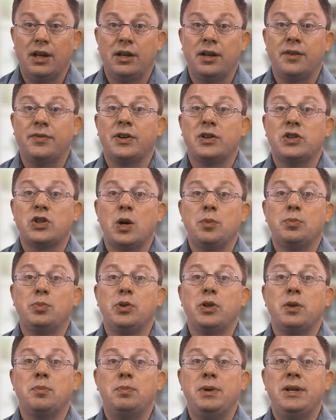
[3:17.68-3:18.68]
Now, for
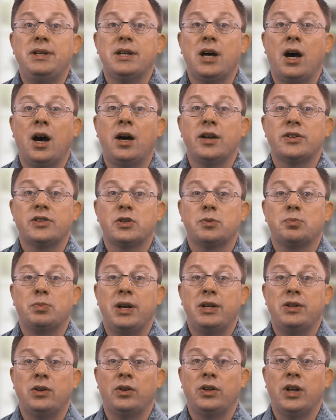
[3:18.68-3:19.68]
example, the bid-ask
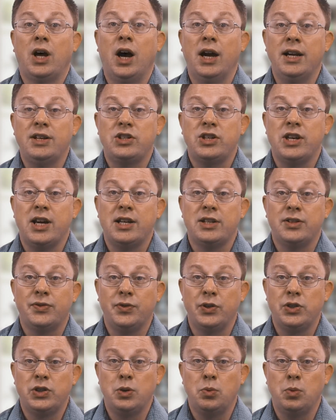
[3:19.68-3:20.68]
spread on iShares
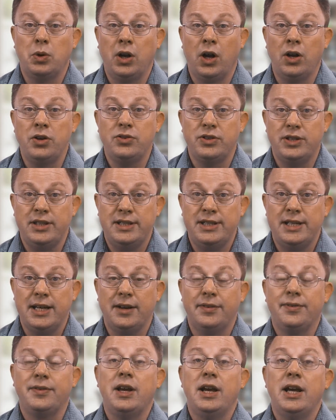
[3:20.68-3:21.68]
FTSE 100
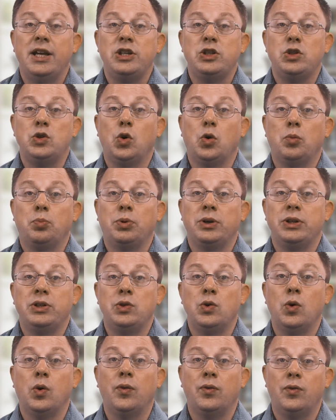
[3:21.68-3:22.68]
ETF is
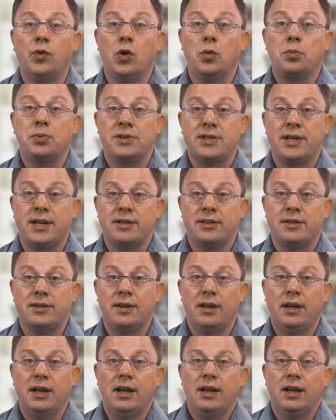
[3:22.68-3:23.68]
0.04%.
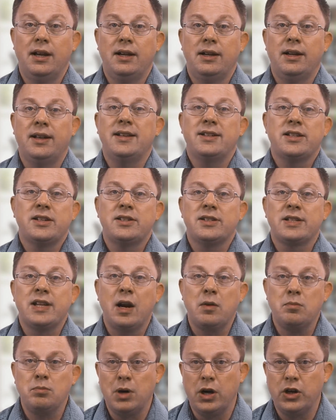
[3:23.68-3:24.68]
Now that doesn't
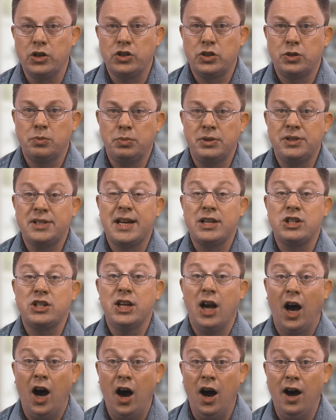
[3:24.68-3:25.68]
sound much, but it's
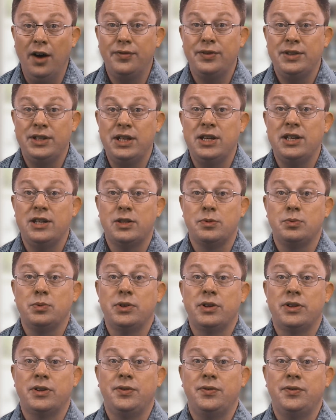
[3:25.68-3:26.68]
actually half a year's
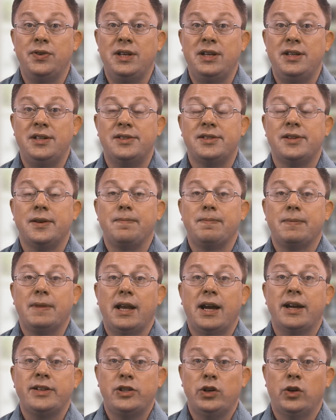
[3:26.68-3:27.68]
worth of fees,
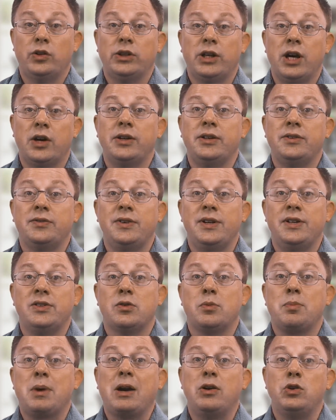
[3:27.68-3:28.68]
as the ongoing fees
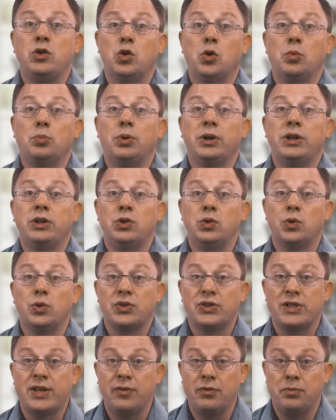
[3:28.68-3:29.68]
are about
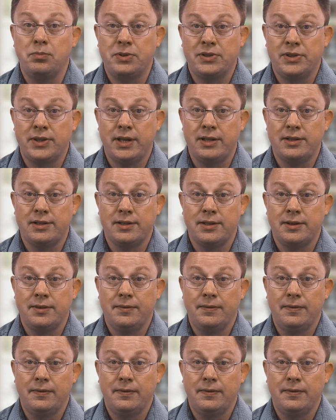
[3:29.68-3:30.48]
0.07%.